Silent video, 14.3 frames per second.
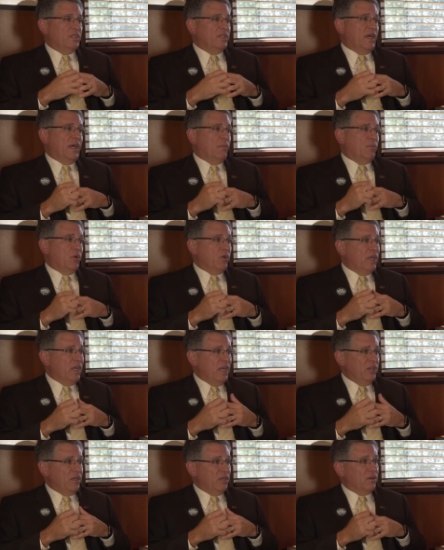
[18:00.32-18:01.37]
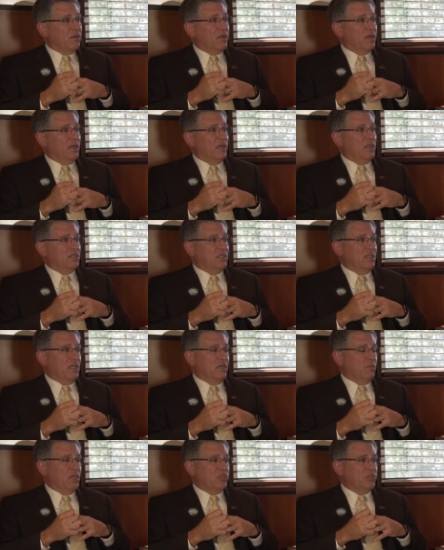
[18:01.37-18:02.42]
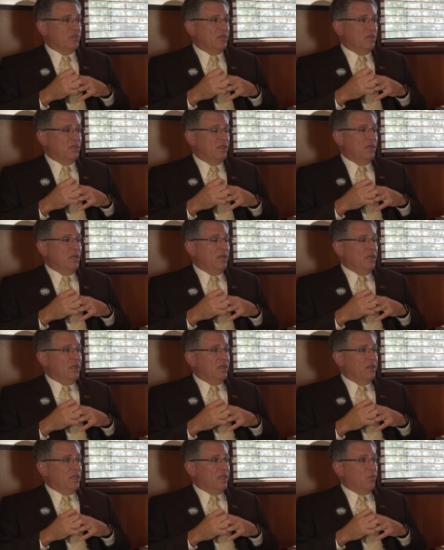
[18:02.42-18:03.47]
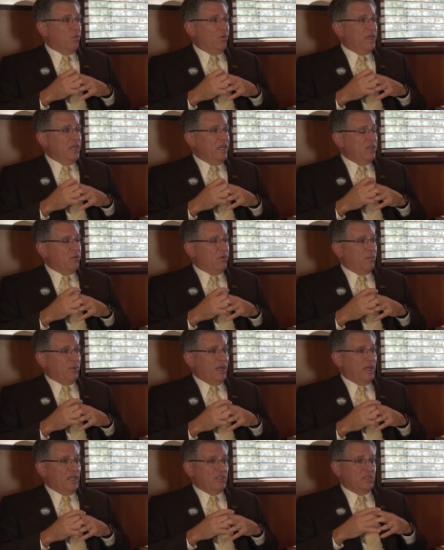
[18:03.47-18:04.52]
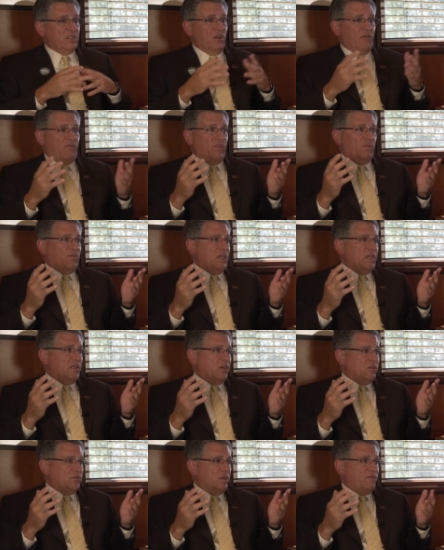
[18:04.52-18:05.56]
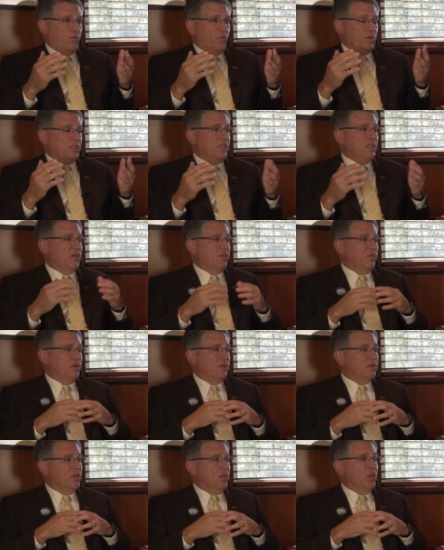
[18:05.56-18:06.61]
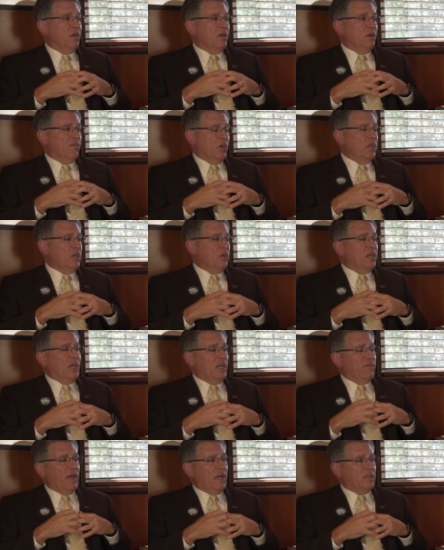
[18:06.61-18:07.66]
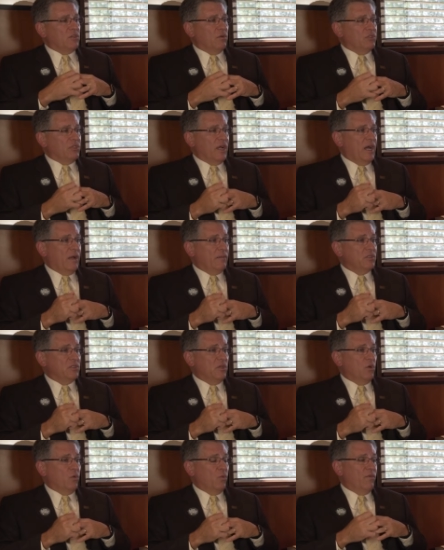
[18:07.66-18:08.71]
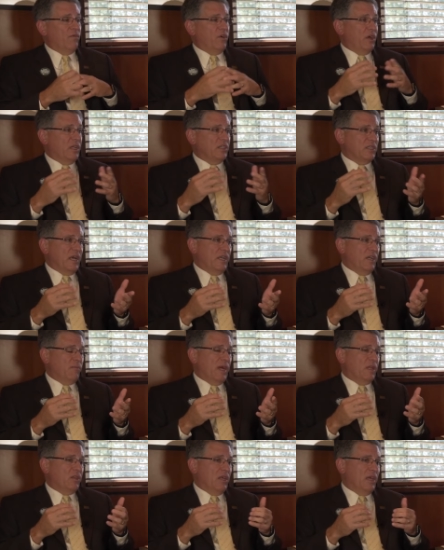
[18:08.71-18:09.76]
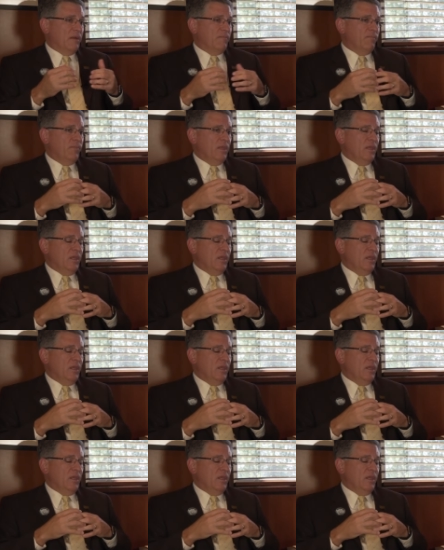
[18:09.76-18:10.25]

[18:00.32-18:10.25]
when Diablo Canyon uh, is decommissioned, then we need to replace, you know, 1,500, 1,400 very good head of household jobs. So we're very excited about that.